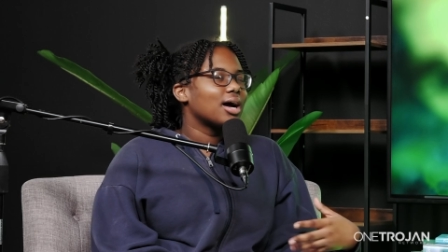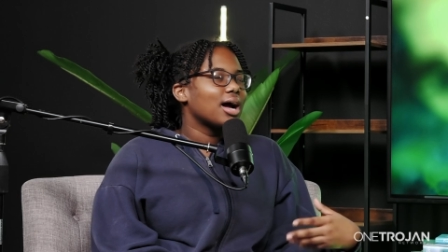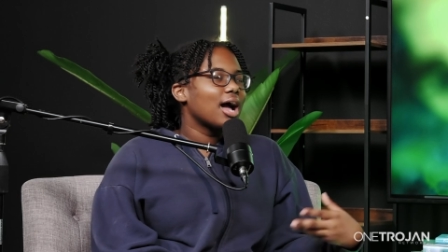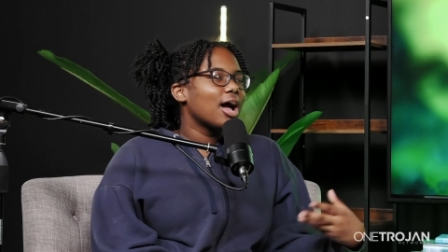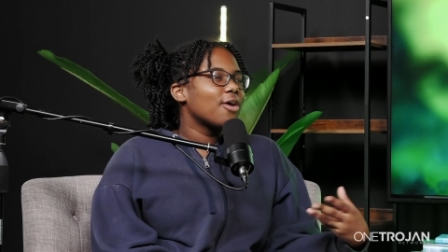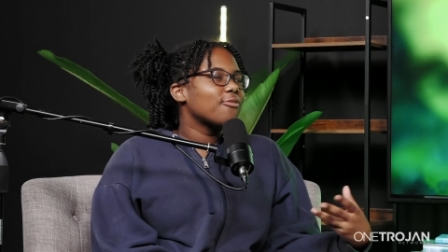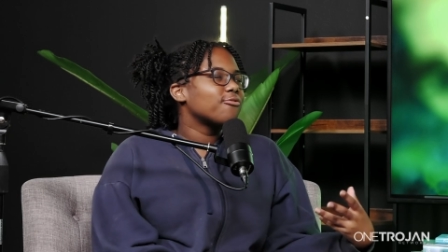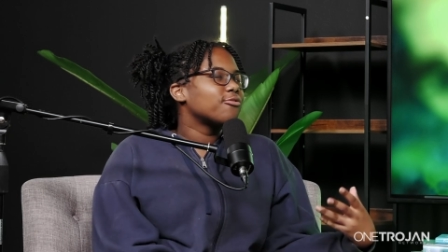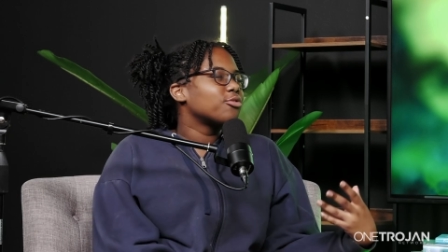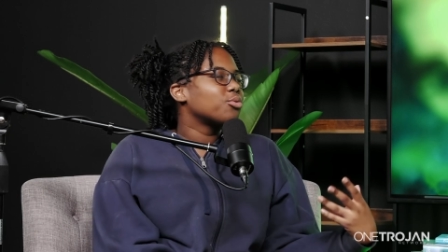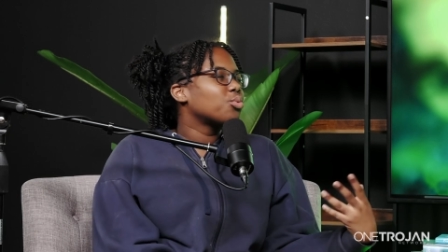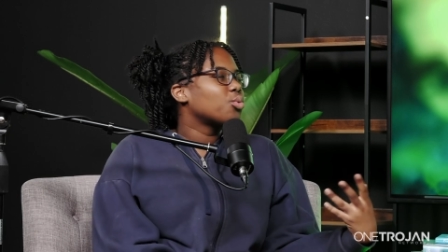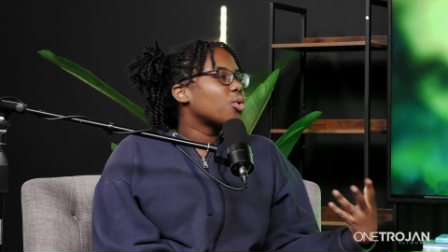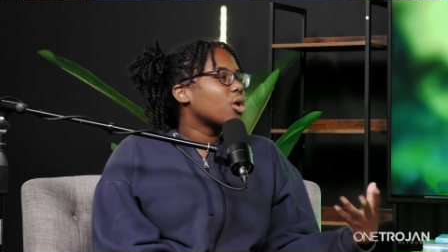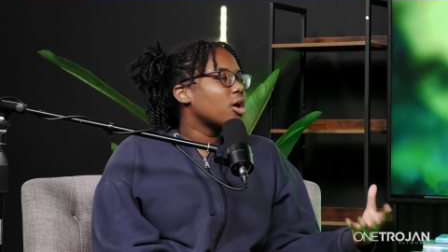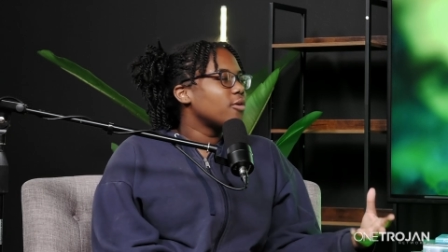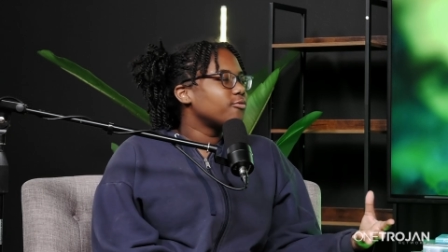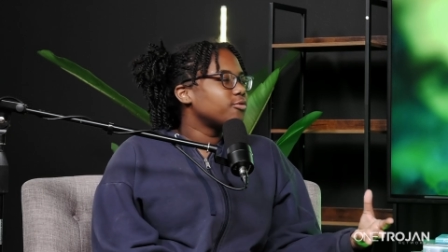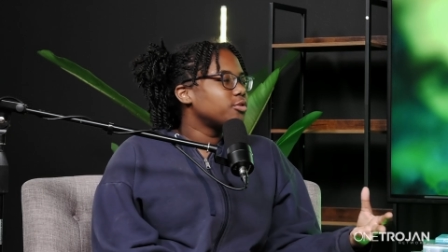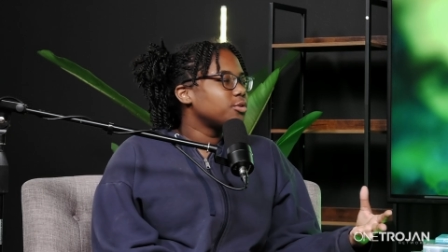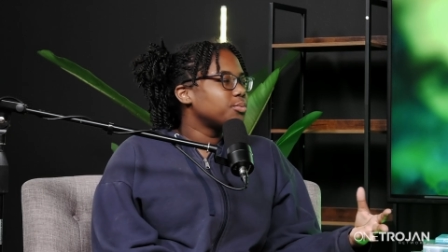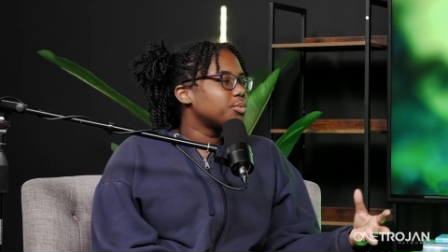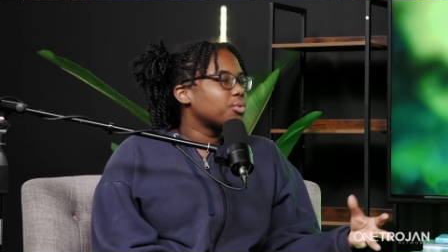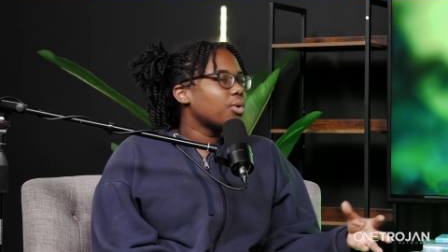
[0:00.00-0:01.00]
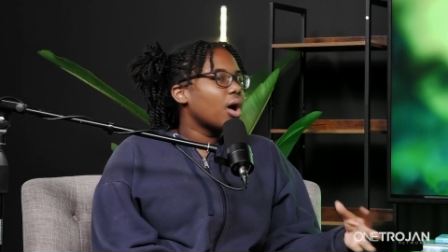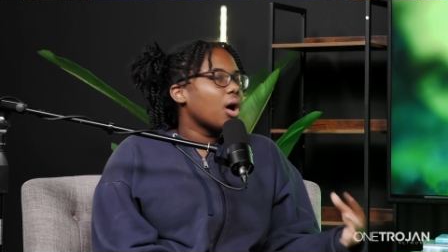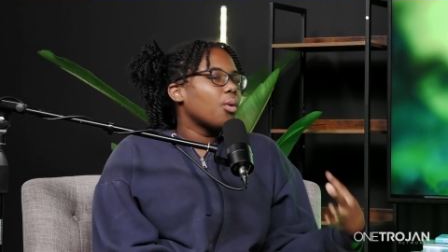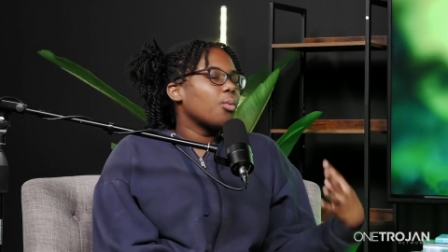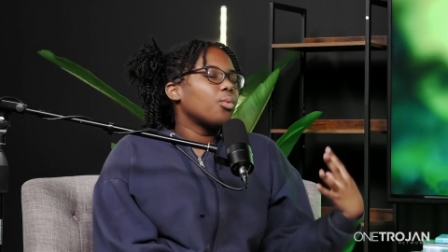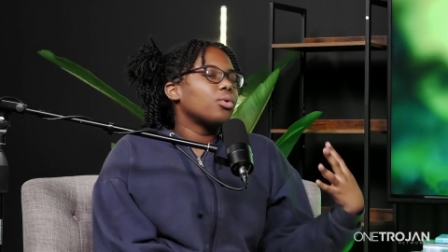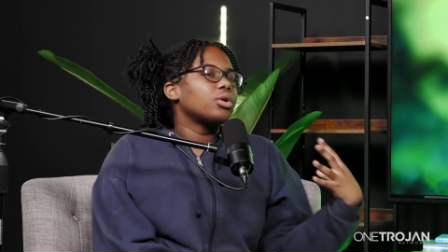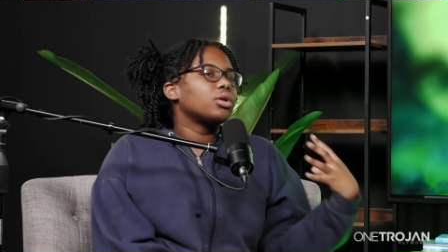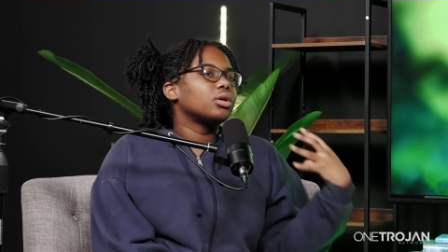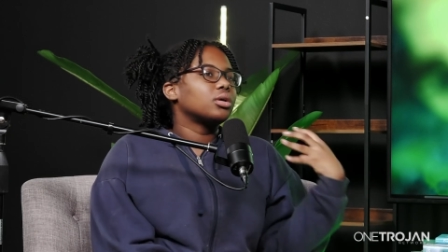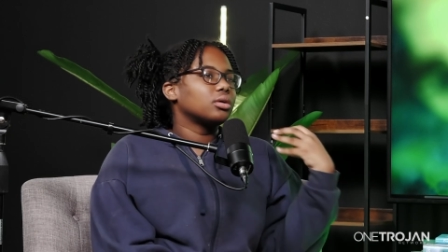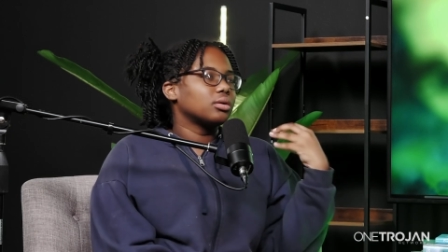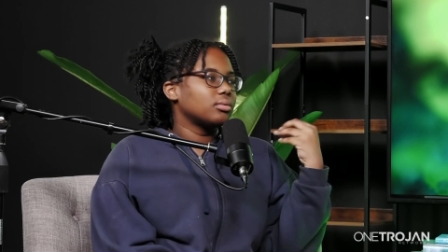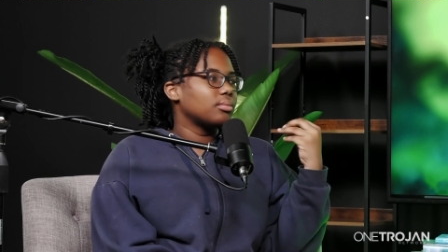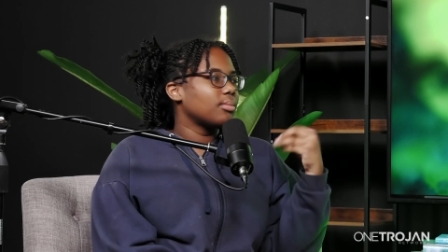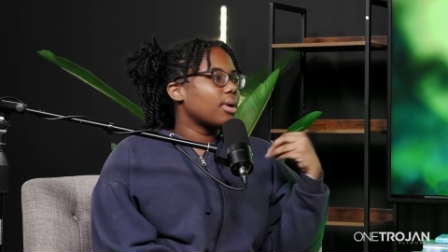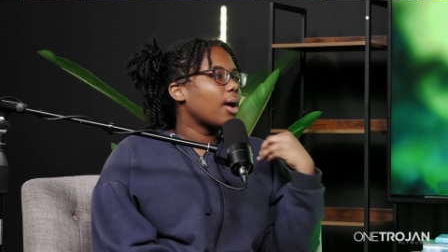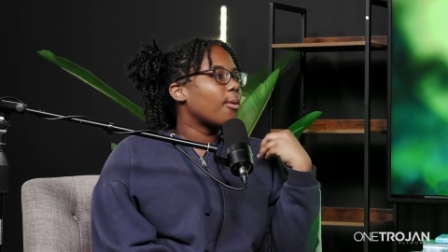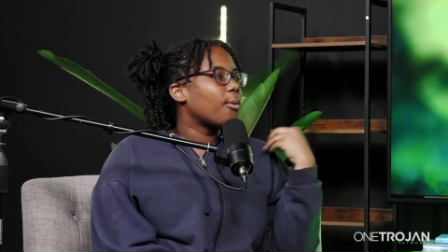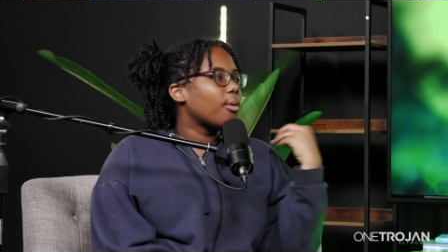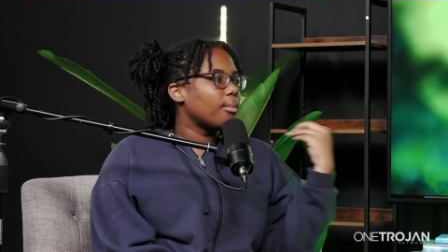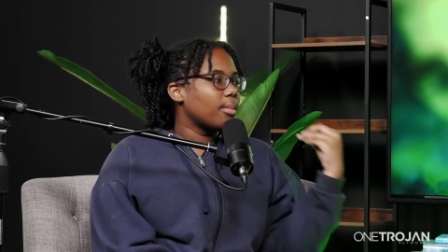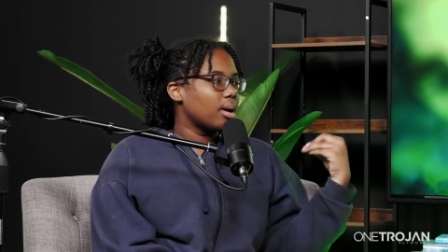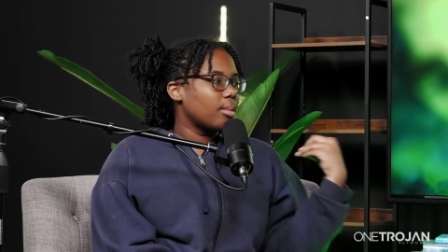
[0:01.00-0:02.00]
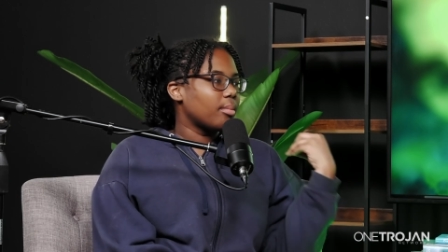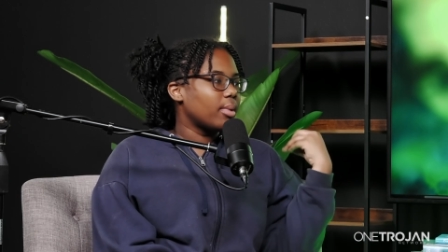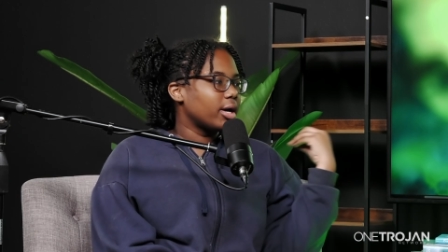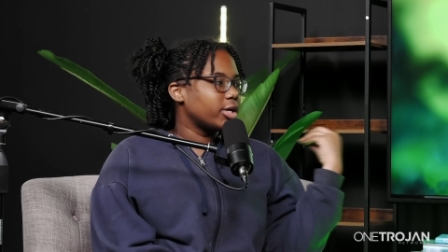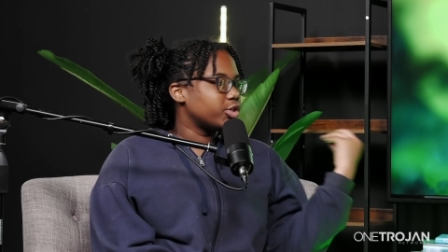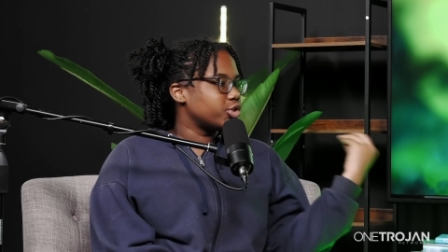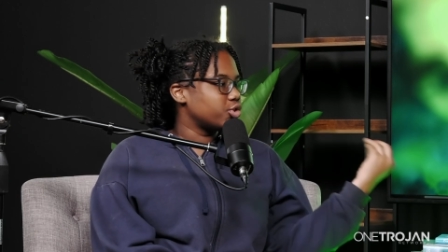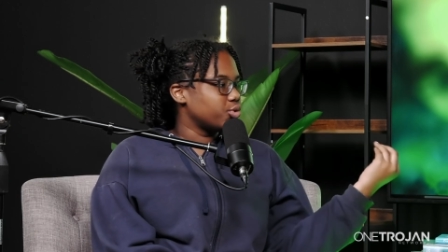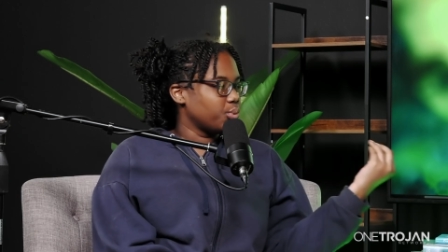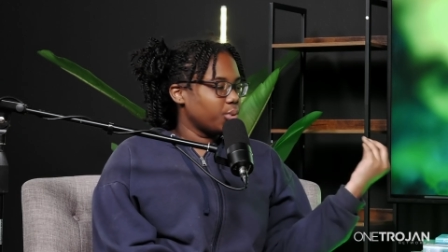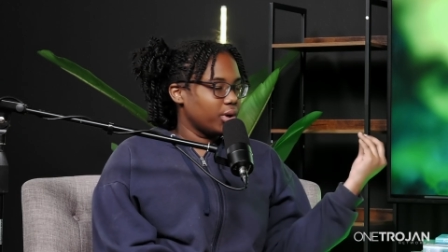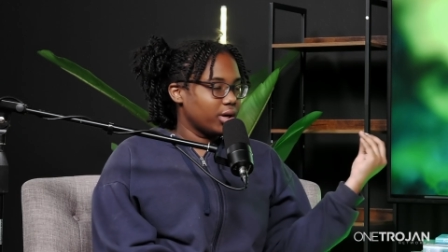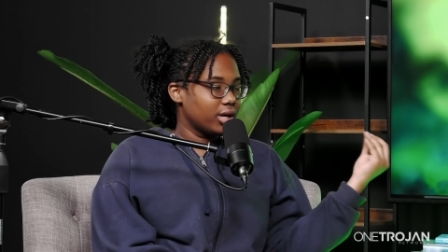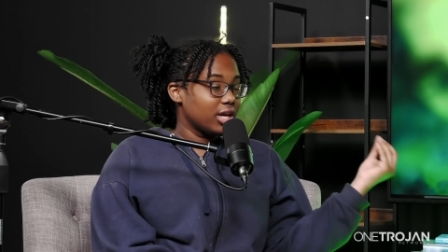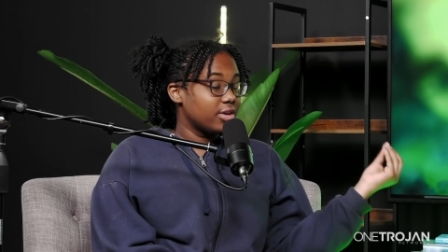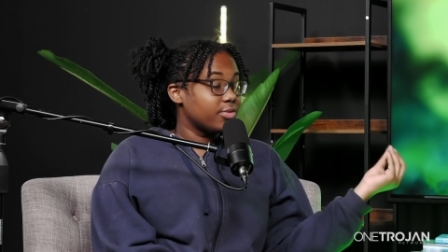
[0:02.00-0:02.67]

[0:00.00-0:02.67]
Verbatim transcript: I feel comfortable. I wanna, I want my mind to work.